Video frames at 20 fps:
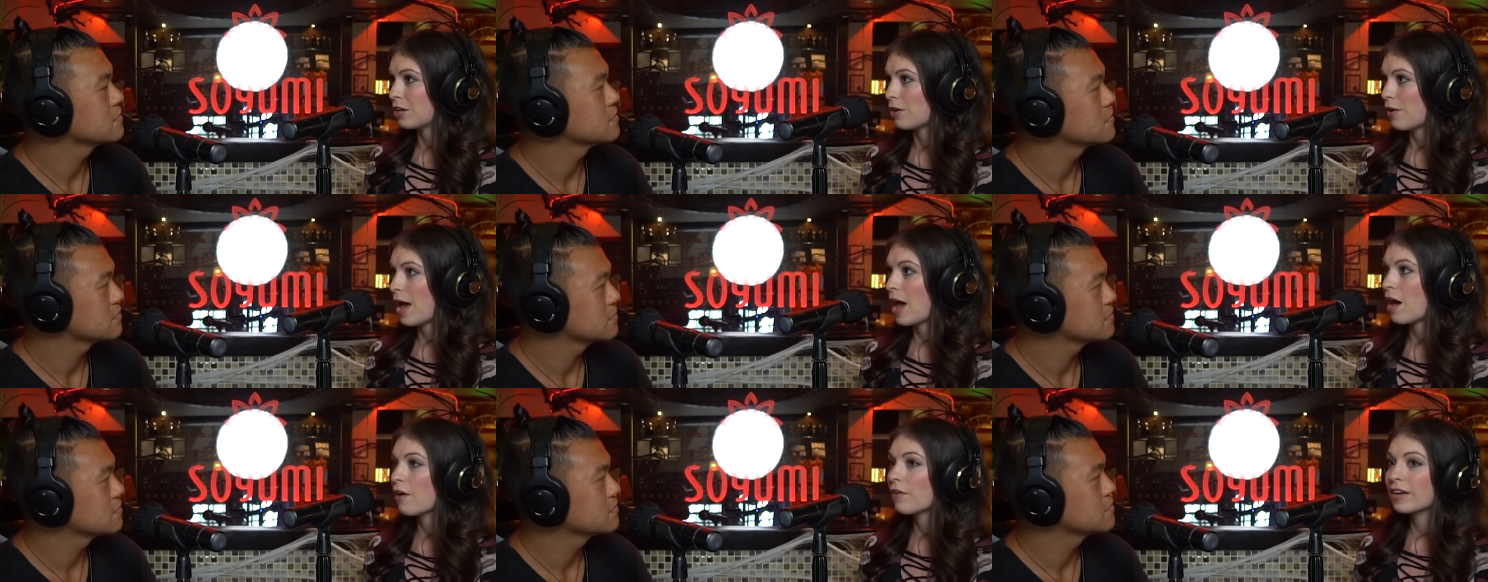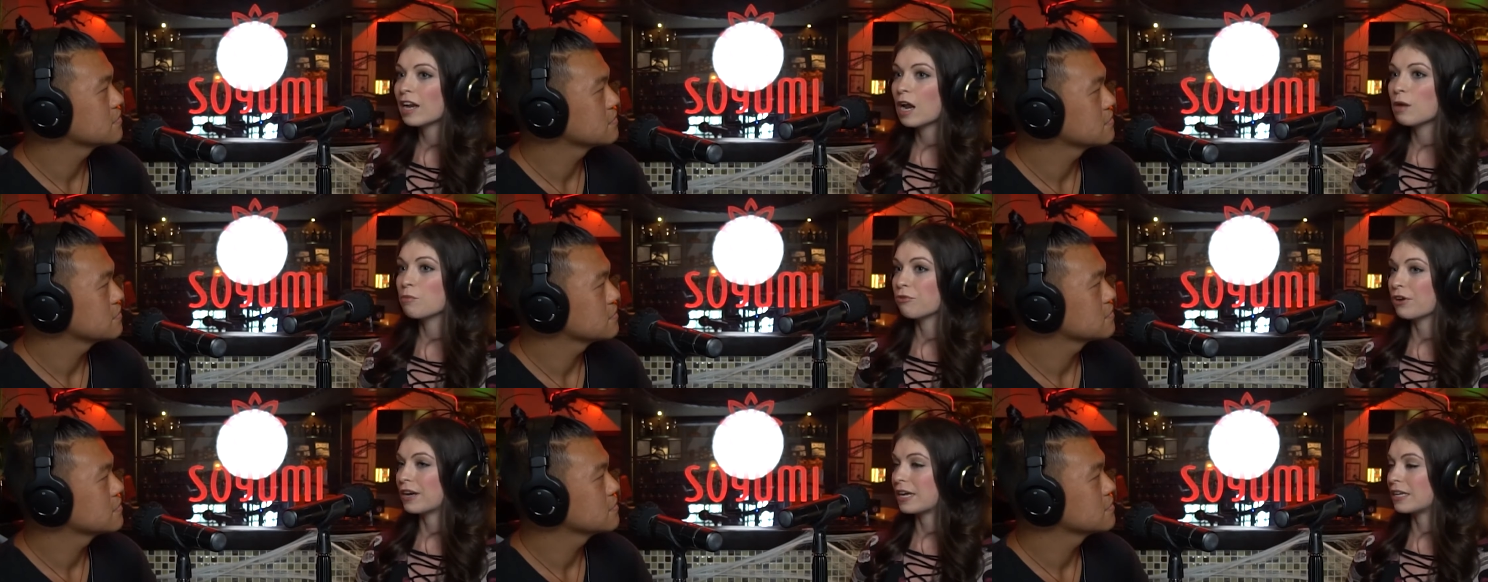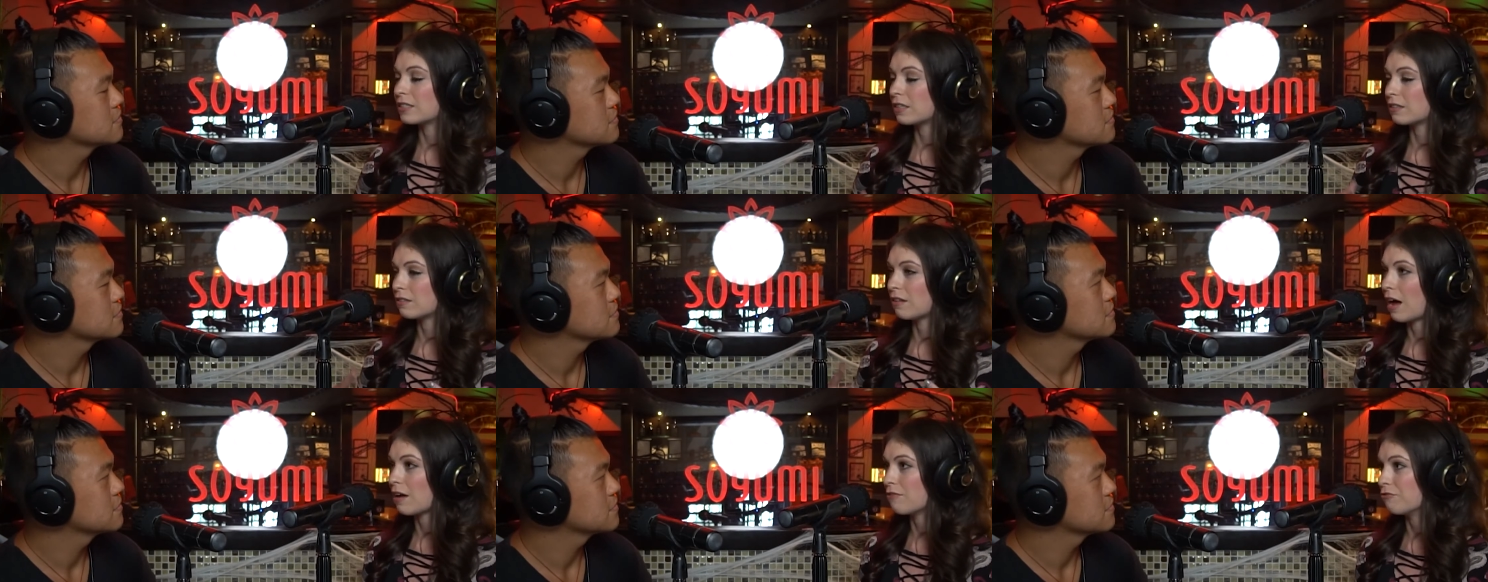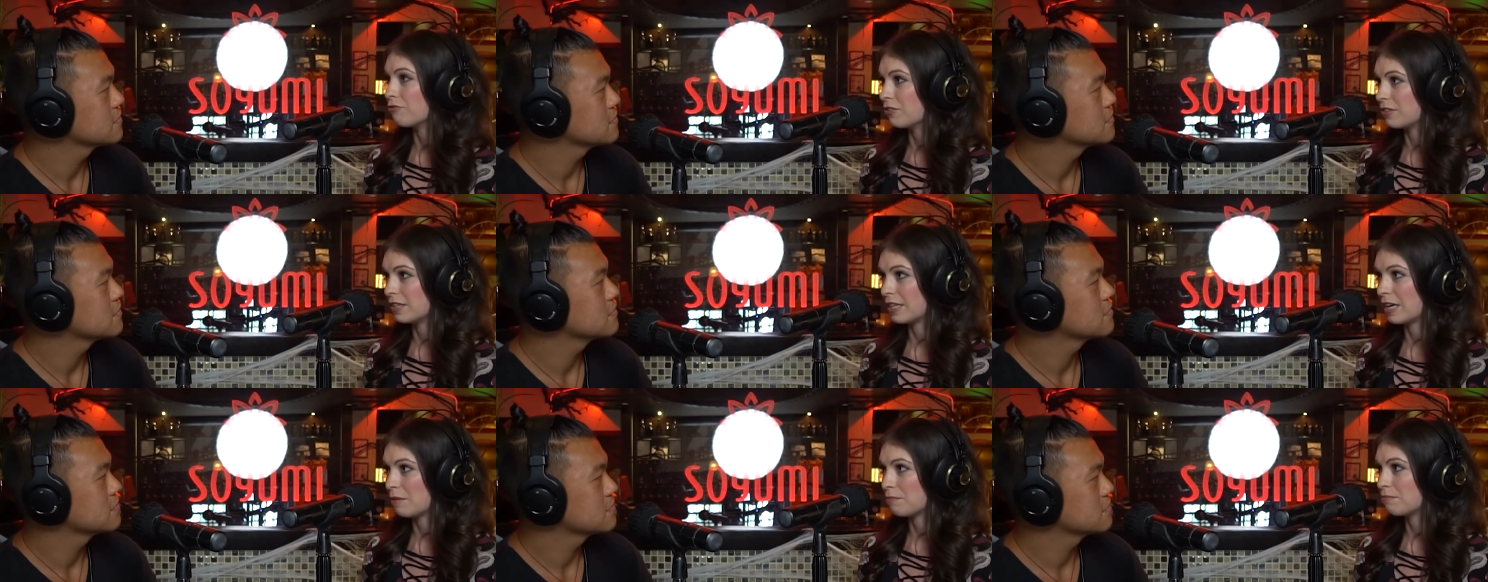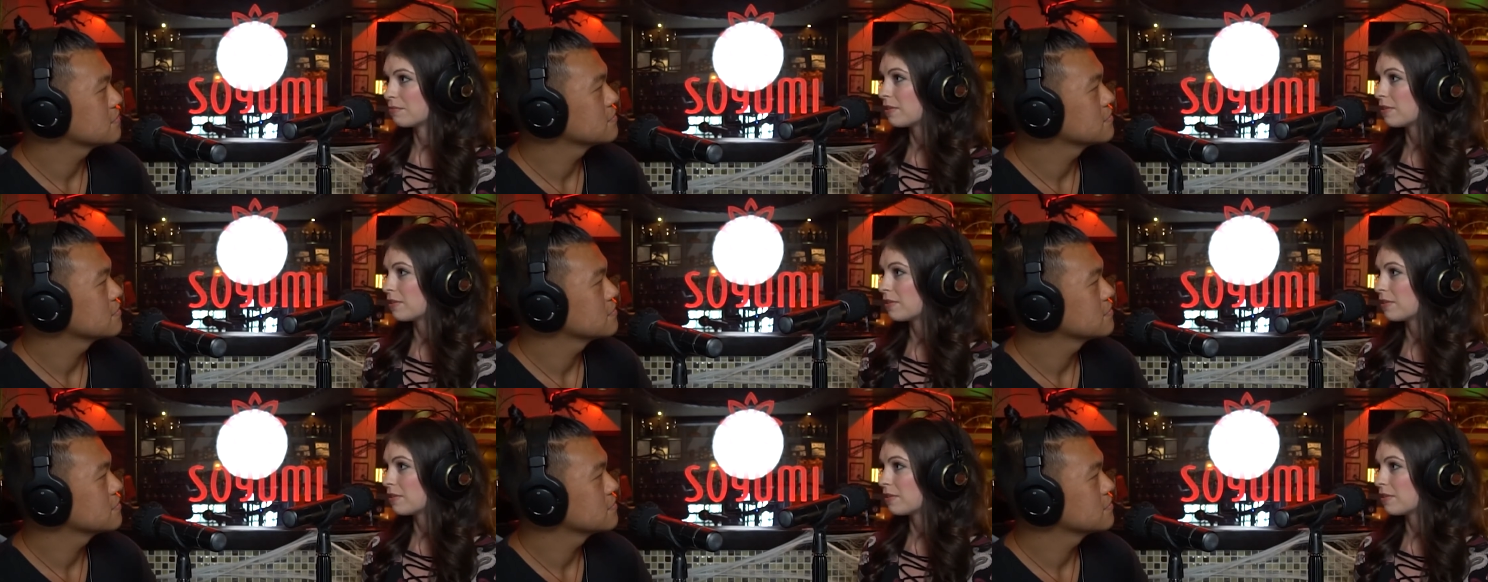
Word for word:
Speaker 1: know, how can I bring it to life for them?